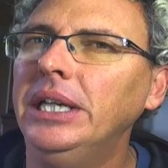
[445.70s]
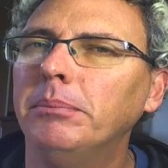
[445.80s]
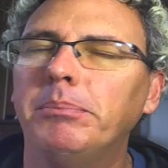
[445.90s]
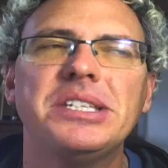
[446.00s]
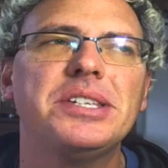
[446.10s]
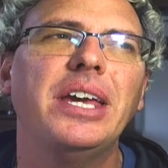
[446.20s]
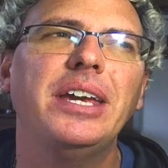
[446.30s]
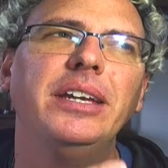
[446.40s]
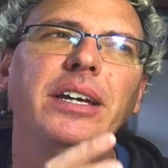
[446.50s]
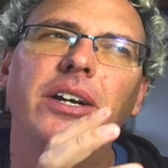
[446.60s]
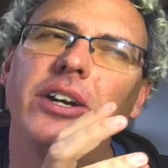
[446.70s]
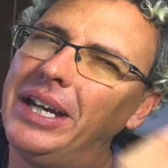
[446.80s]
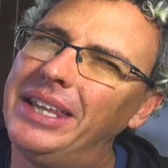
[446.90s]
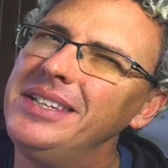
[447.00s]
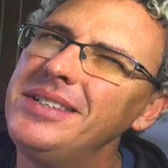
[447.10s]
but say,
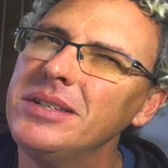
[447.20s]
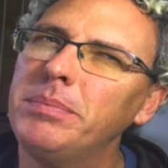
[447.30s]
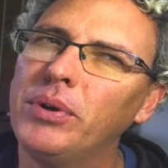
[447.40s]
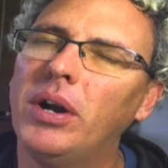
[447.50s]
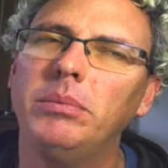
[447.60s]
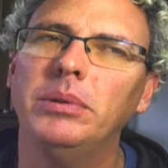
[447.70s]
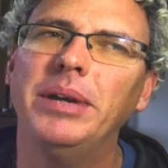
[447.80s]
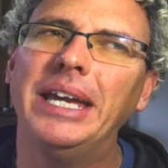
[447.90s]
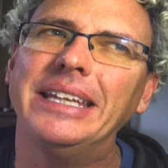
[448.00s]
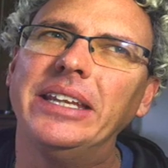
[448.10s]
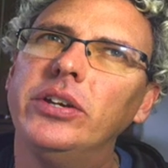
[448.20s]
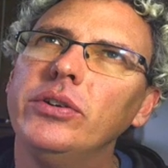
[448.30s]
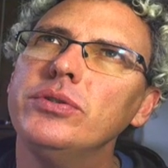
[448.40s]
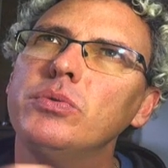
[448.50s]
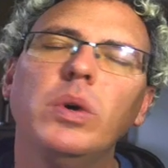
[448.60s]
okay, this is a problem, and
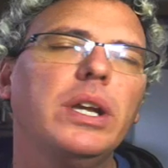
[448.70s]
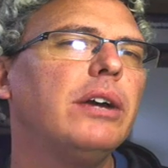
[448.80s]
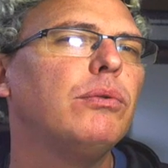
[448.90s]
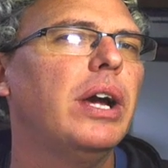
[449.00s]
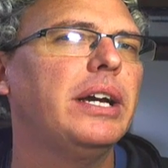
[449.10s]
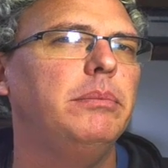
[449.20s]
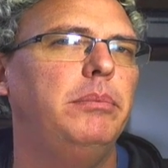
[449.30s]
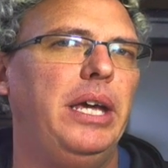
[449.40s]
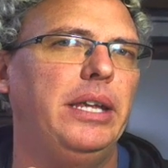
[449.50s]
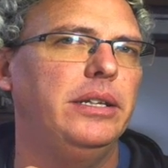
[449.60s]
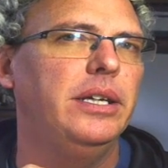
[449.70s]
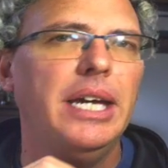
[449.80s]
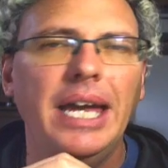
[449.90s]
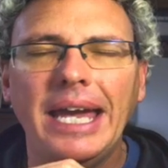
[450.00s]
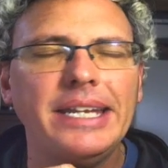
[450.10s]
here's what I recommend.
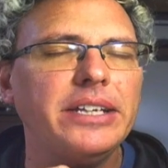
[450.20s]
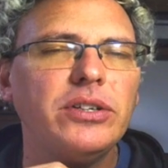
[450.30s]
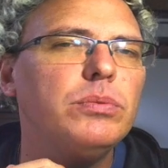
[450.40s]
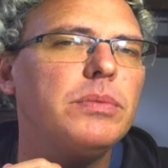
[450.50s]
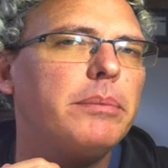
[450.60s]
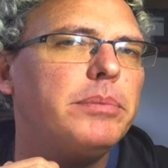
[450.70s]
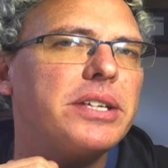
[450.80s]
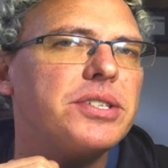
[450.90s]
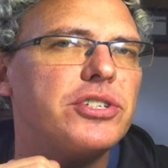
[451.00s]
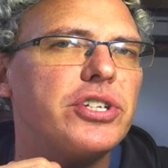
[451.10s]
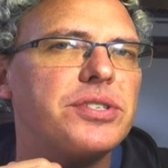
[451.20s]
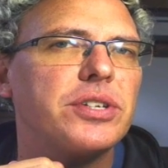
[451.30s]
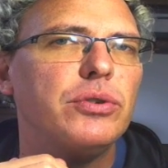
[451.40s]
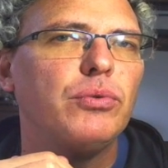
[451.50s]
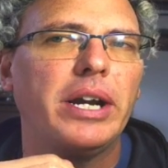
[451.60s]
And I don't, I'm not suggesting
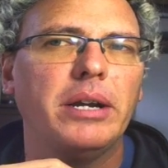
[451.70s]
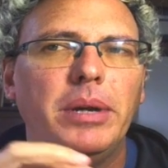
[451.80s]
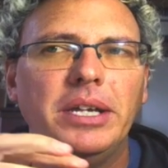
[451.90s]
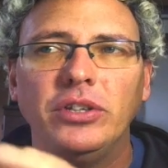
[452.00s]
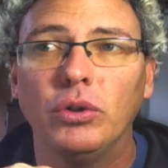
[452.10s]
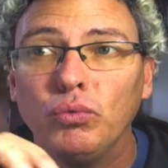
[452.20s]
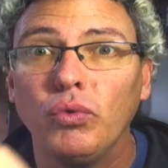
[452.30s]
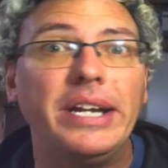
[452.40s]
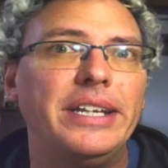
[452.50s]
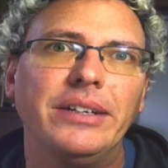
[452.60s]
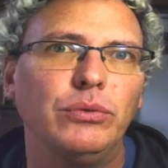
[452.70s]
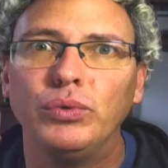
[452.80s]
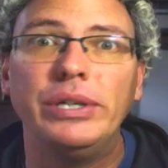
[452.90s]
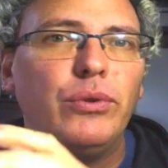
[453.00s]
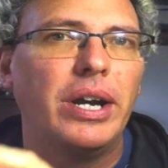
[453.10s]
you recommend, you know, writing,
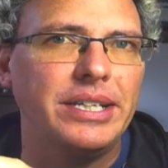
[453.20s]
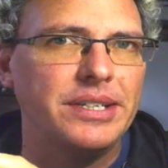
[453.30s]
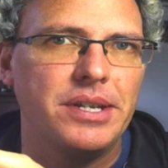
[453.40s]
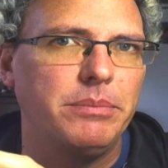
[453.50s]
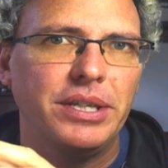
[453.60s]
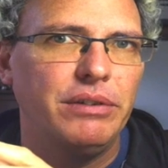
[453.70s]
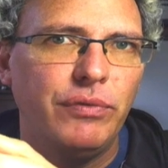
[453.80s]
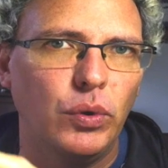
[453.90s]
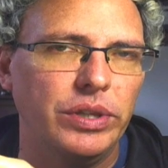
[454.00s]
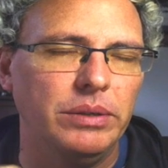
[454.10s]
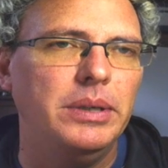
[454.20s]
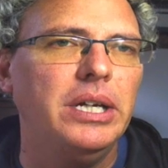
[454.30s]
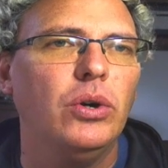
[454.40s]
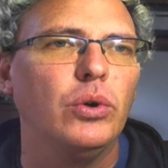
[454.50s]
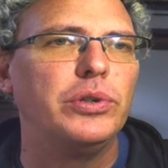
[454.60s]
rewriting something for them
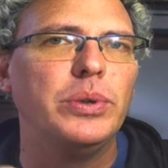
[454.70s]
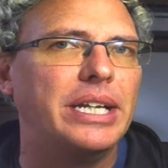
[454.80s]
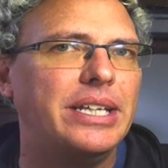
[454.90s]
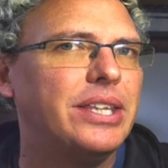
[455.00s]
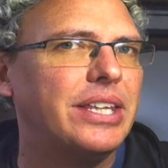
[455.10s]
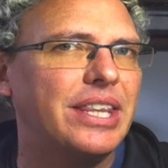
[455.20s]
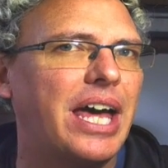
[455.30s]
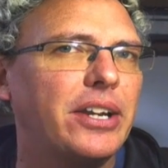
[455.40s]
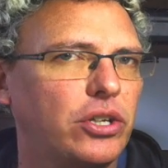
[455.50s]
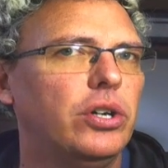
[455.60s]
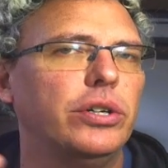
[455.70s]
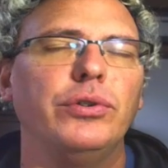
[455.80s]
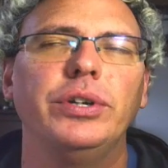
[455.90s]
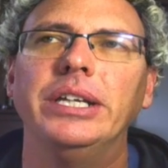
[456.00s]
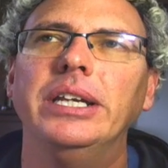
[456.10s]
or doing anything that
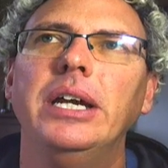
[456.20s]
concrete,